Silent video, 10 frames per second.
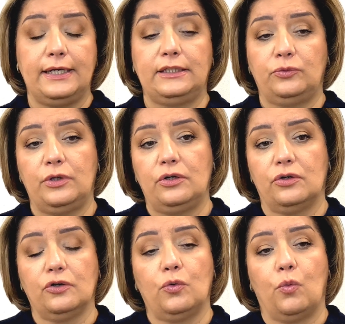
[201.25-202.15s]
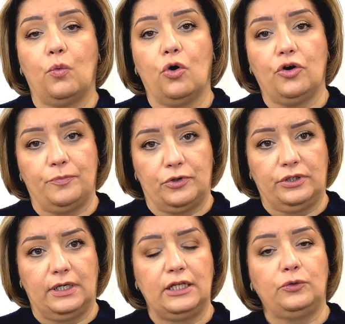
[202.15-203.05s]
It will look warmer.
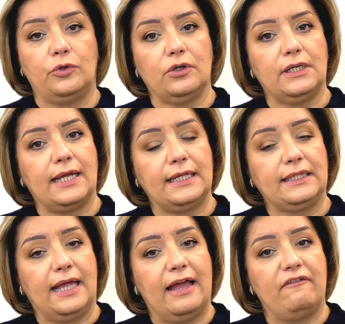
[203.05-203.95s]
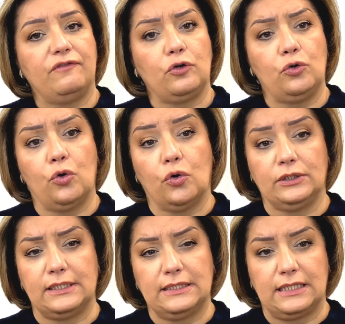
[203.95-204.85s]
It will look like it have
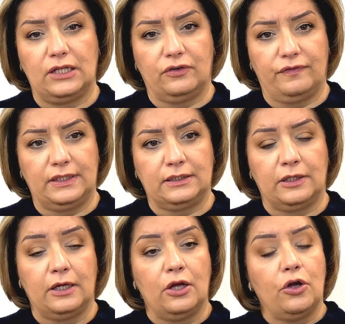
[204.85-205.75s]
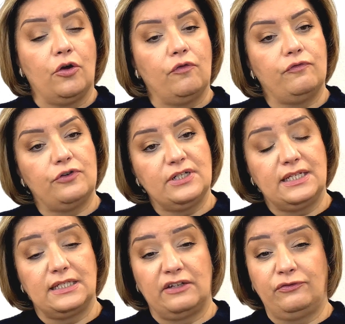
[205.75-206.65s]
gold inside of it.
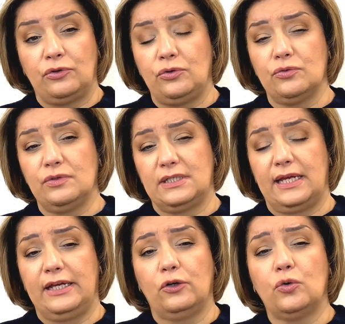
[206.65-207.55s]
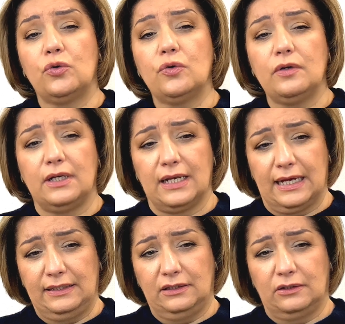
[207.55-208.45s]
Versus if you use a cool
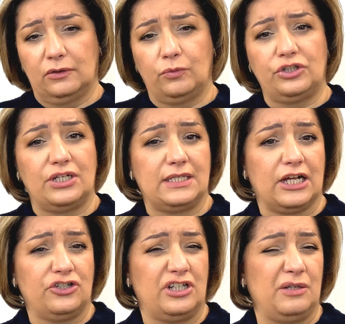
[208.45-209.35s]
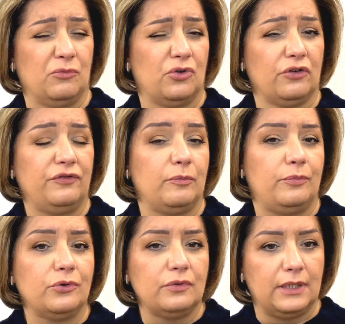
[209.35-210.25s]
light, which is actually more of a
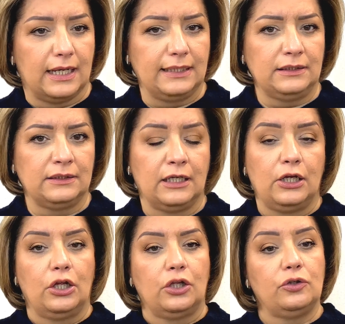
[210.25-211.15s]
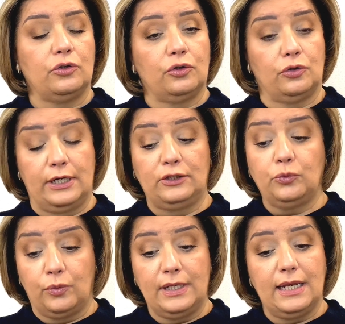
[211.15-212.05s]
blue light, it
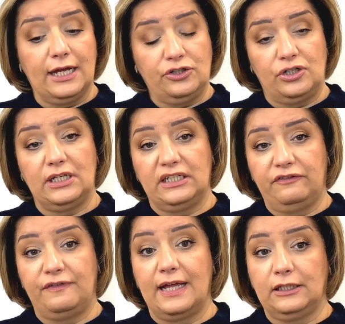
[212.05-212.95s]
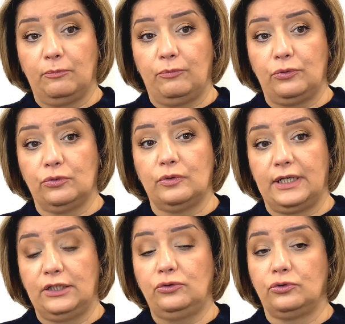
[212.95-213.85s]
will actually reflect blue
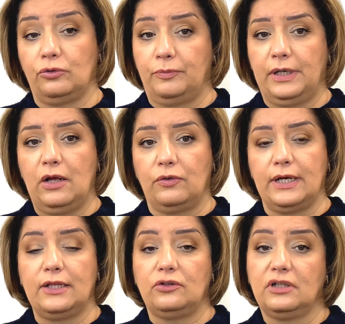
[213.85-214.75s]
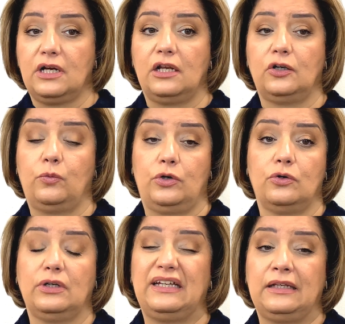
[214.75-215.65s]
into the brown and the color will
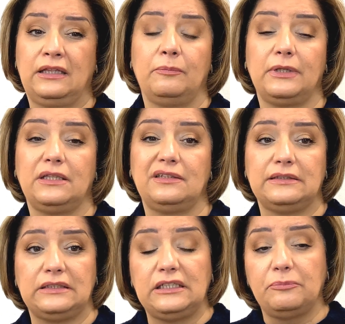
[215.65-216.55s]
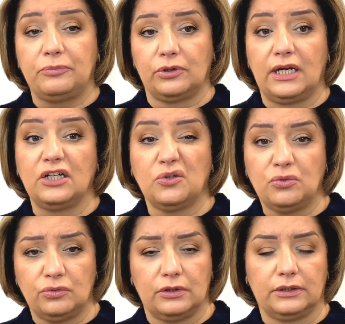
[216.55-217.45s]
look a little bit deeper and
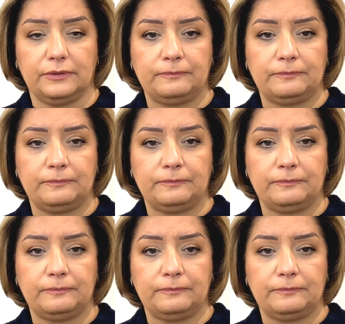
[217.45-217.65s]
cooler.